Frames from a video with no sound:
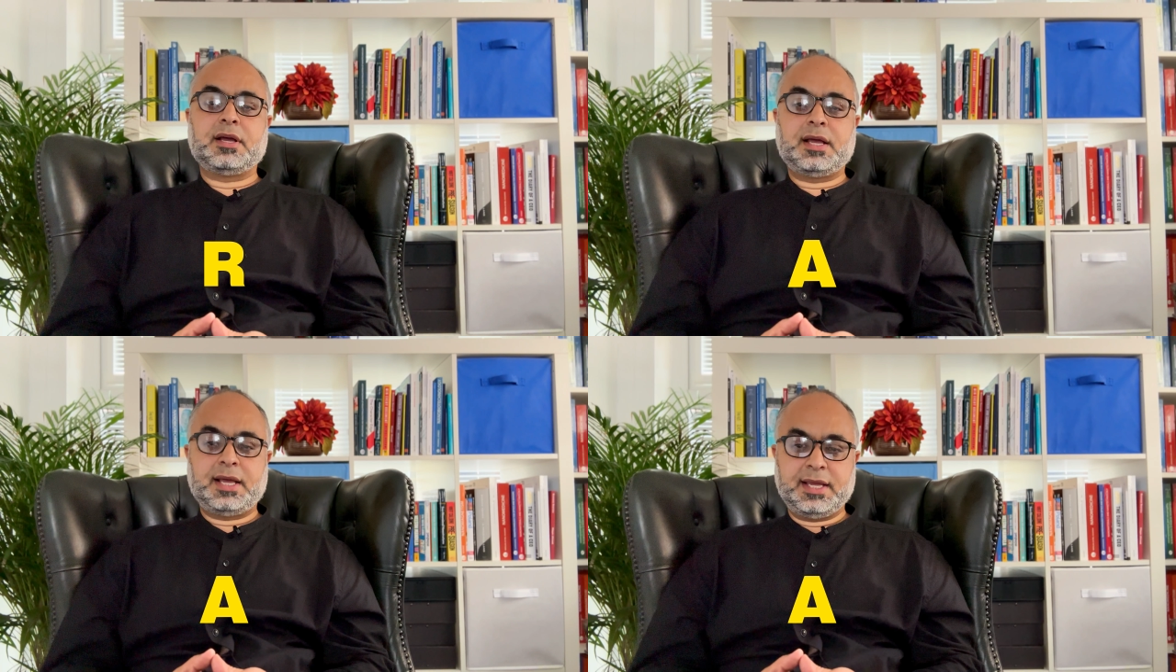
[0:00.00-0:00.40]

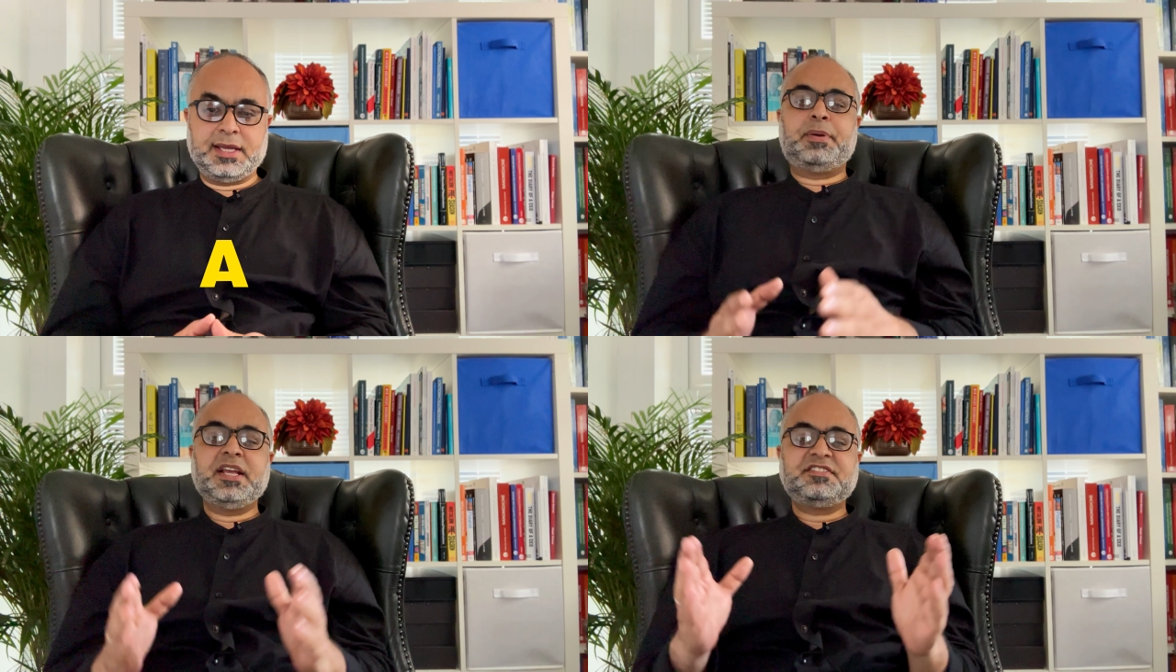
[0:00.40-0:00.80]
A.
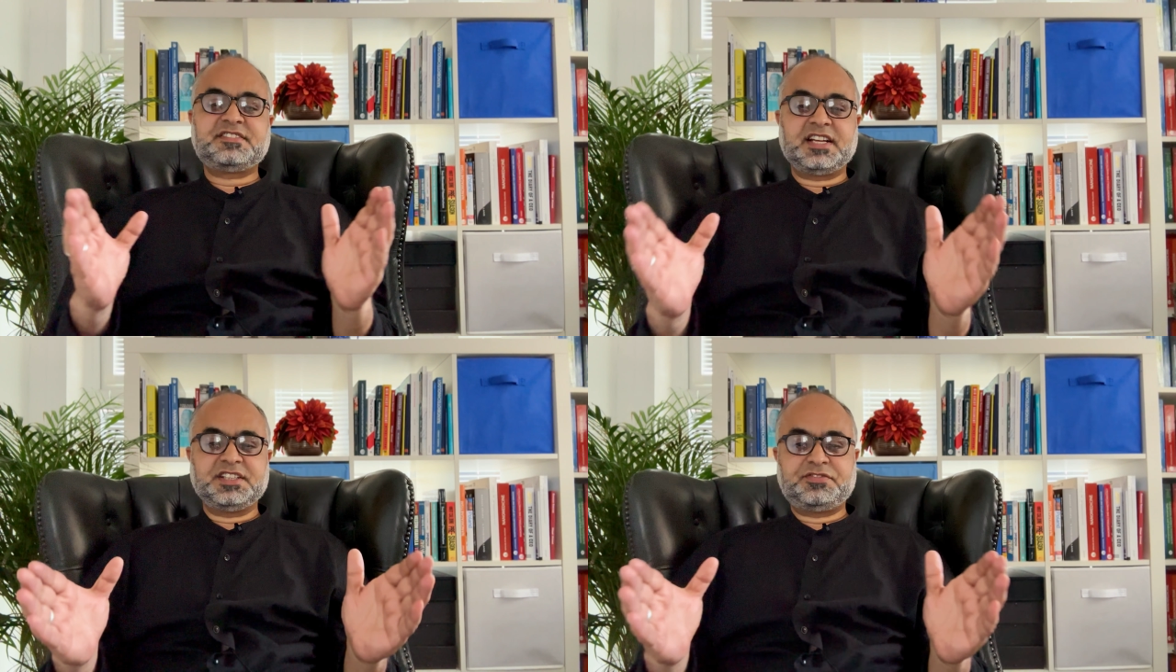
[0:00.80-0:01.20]
P
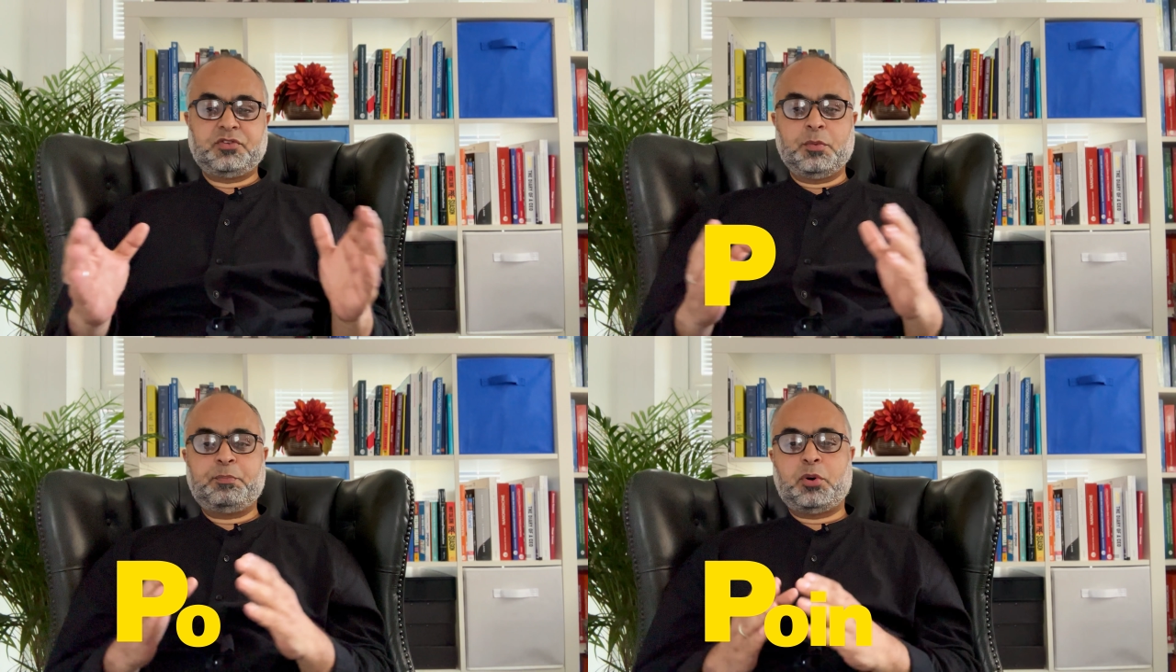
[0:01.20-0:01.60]
stands
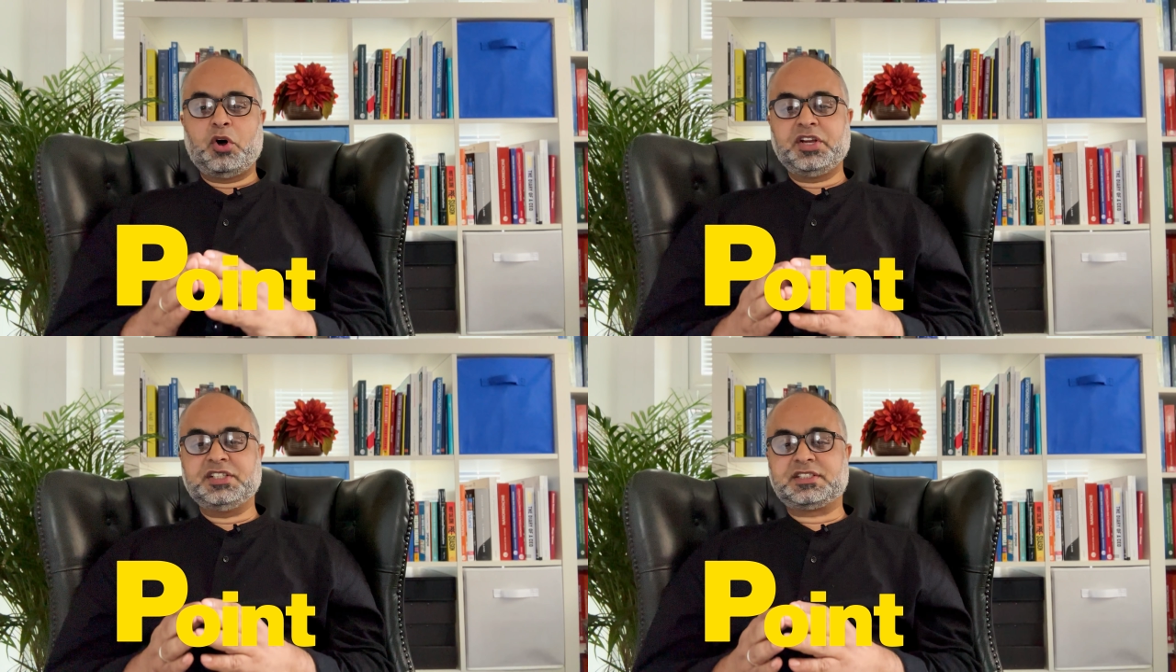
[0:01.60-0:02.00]
for
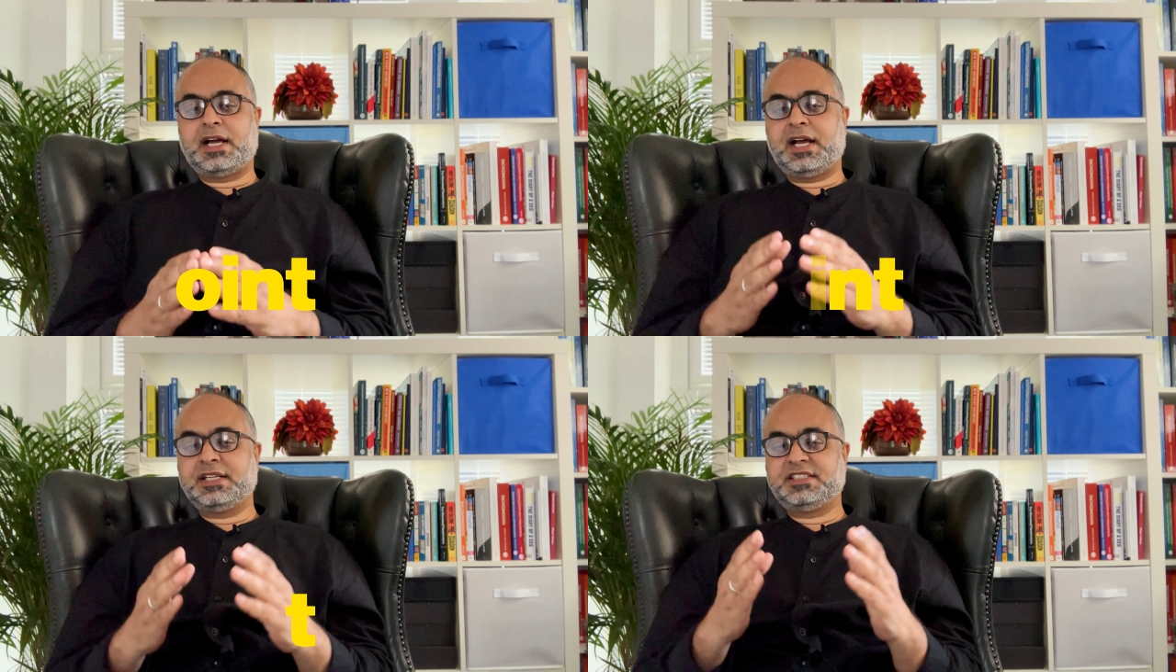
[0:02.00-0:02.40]
point
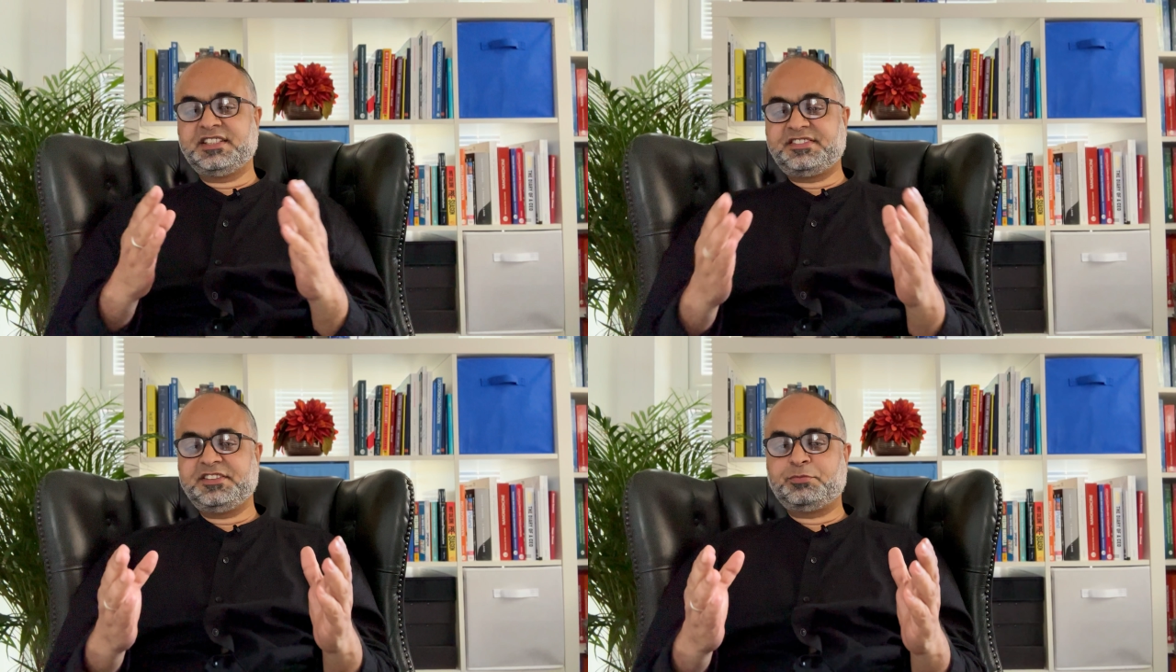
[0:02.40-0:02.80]
and
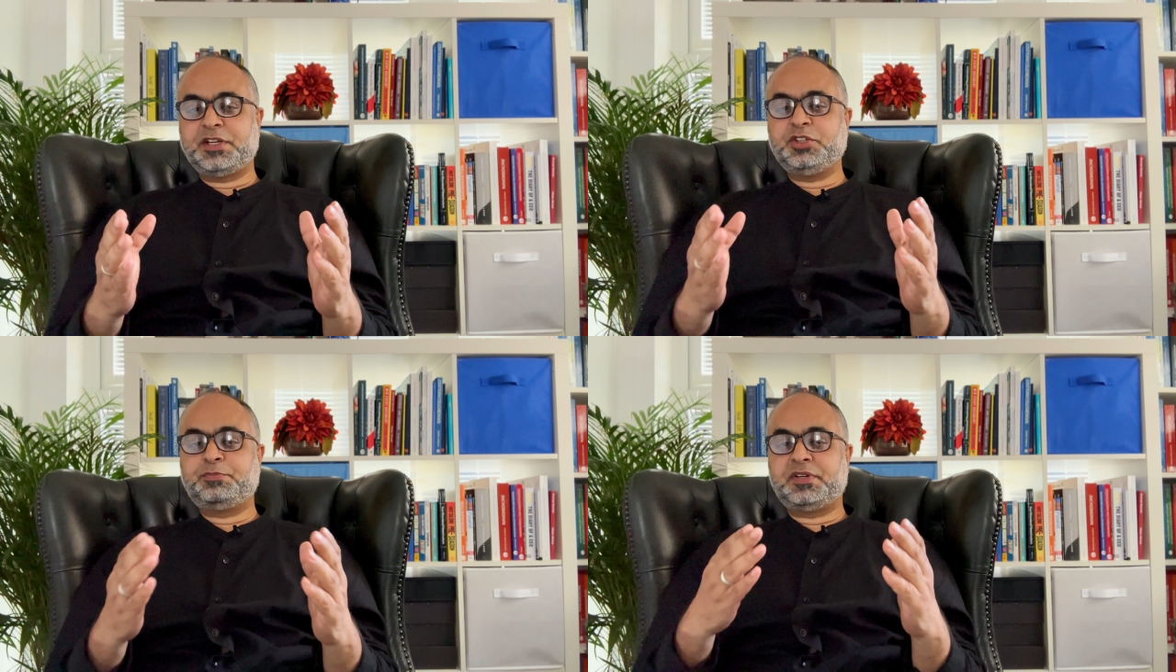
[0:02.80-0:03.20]
this is
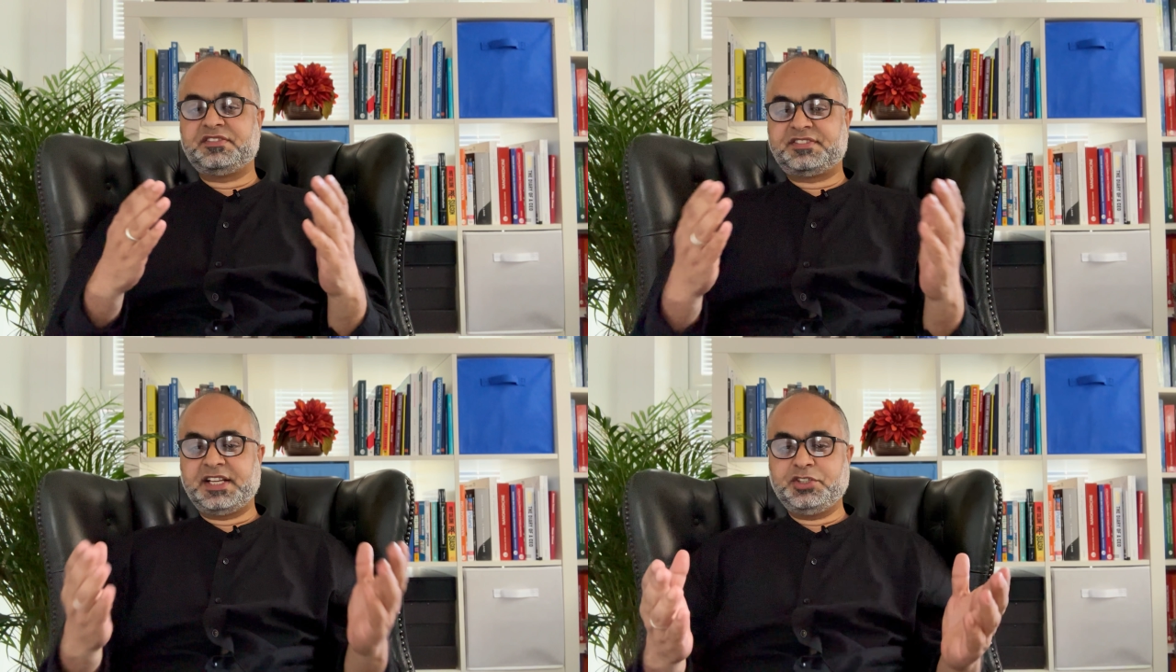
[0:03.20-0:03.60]
when you
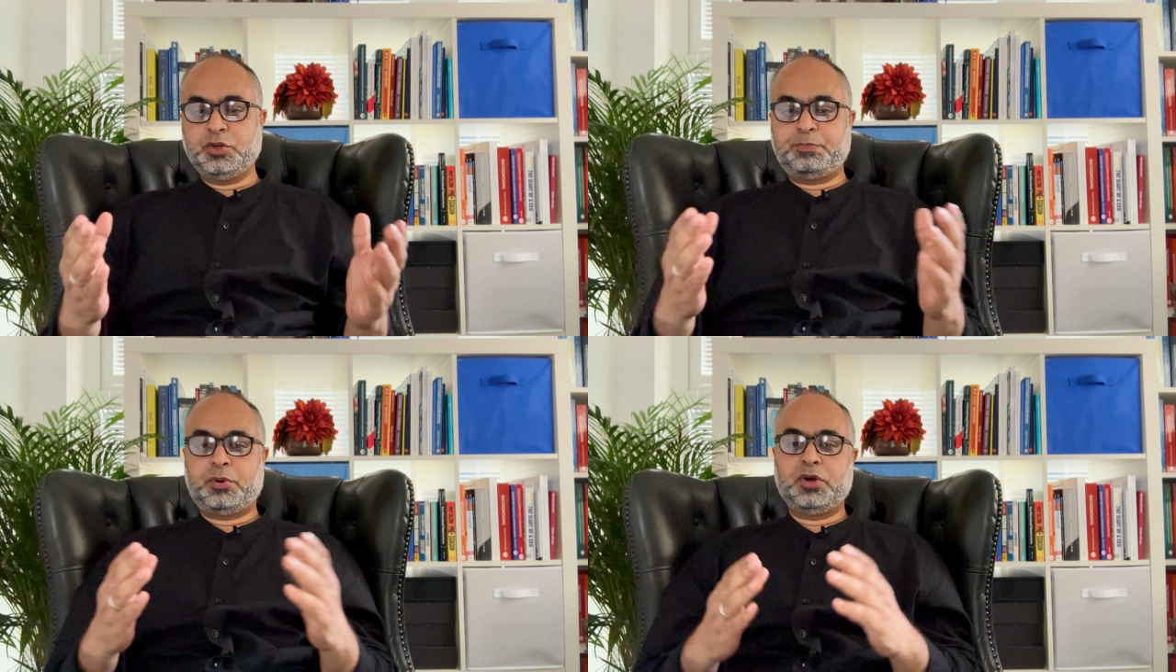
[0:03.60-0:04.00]
present
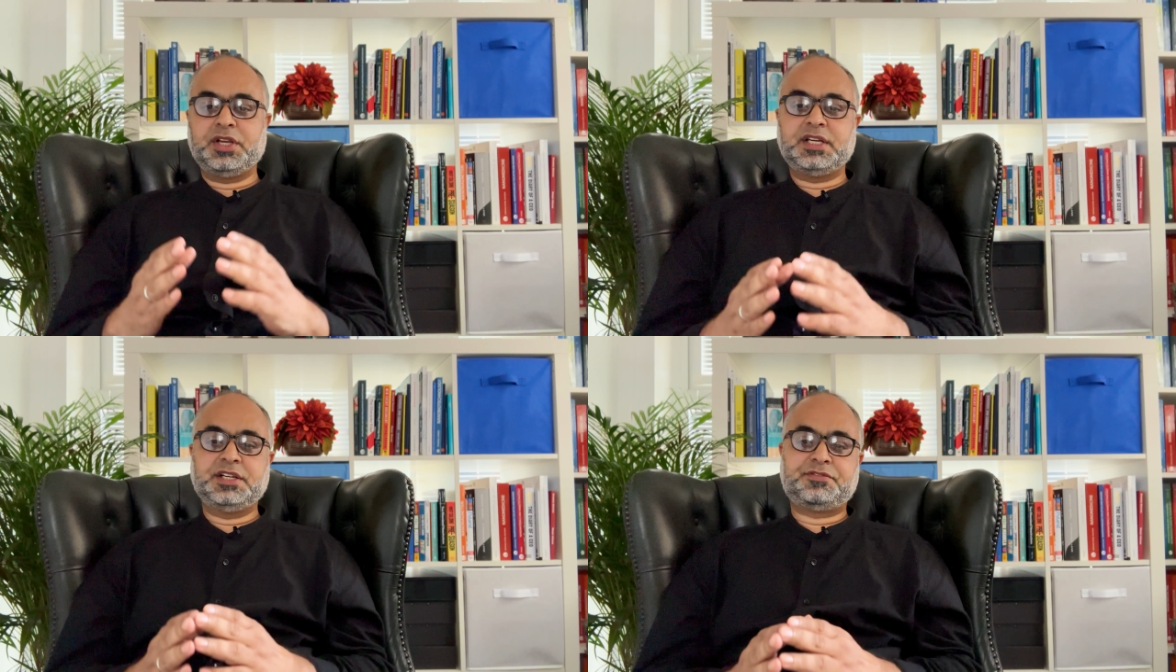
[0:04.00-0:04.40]
your
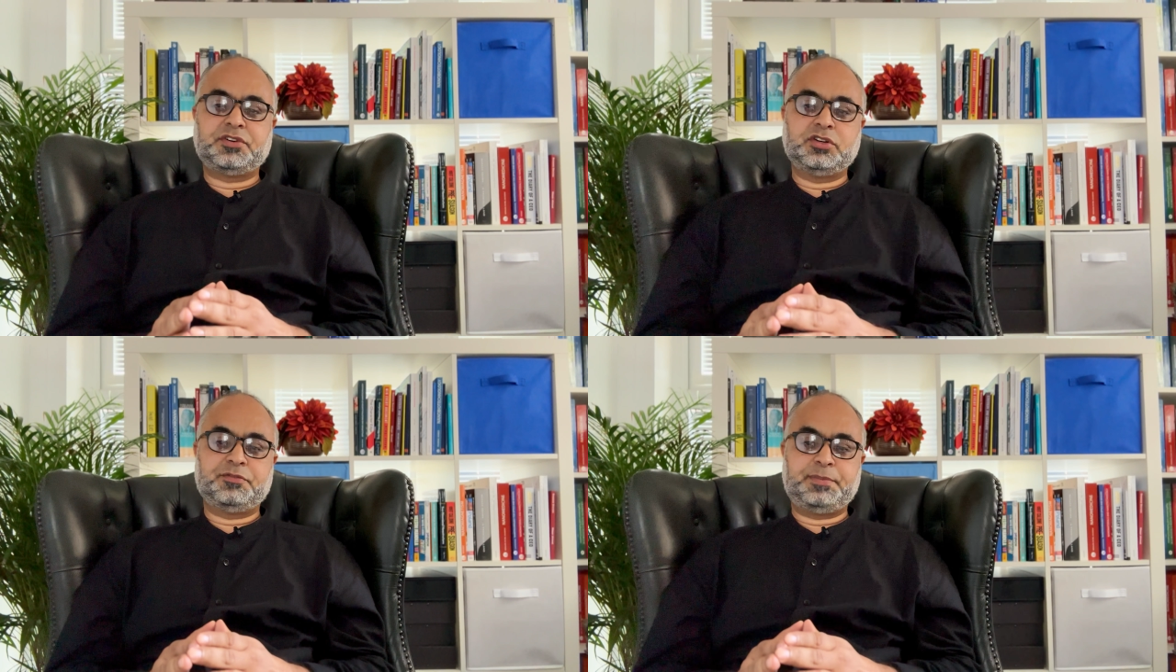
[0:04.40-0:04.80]
point in
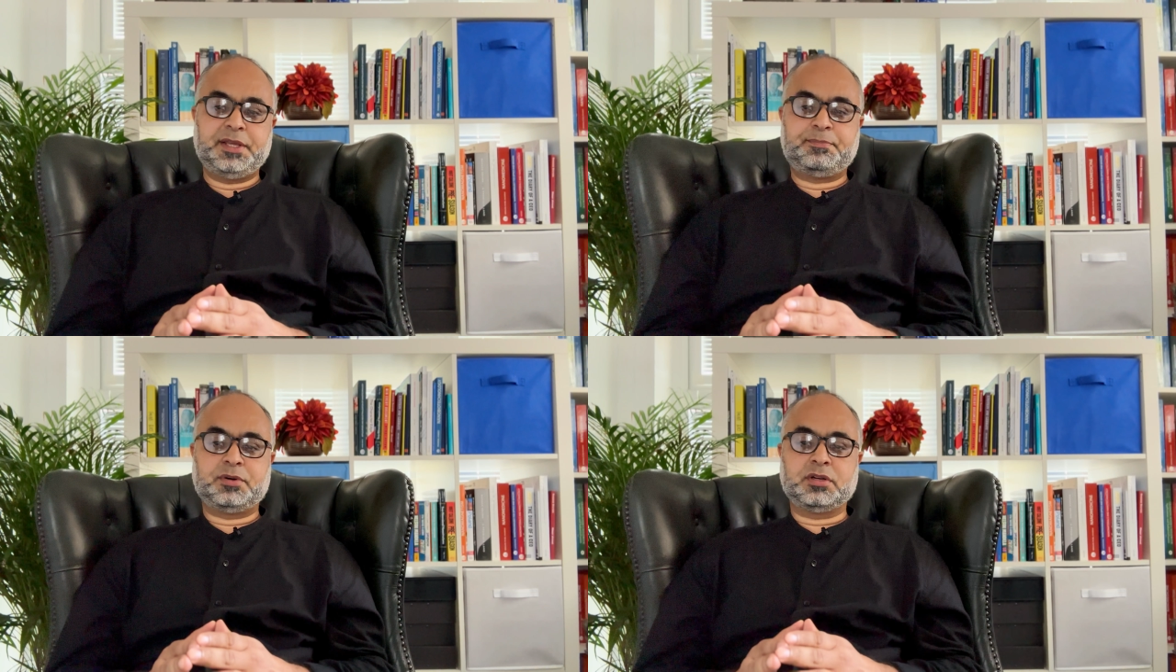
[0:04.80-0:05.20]
front of
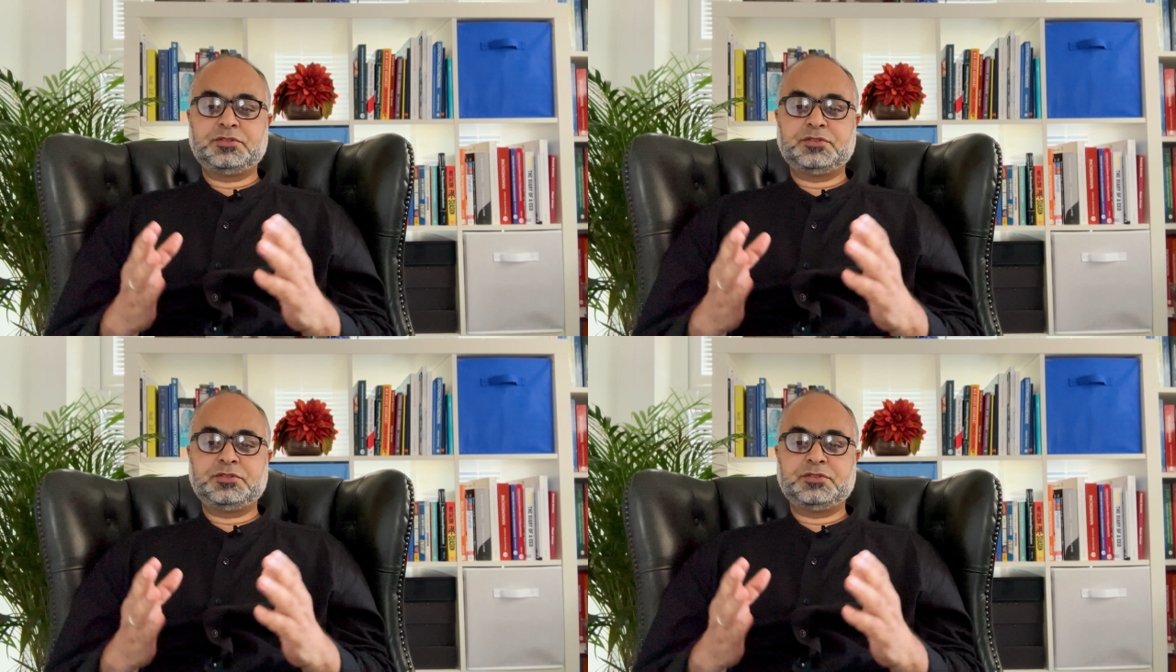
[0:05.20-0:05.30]
people.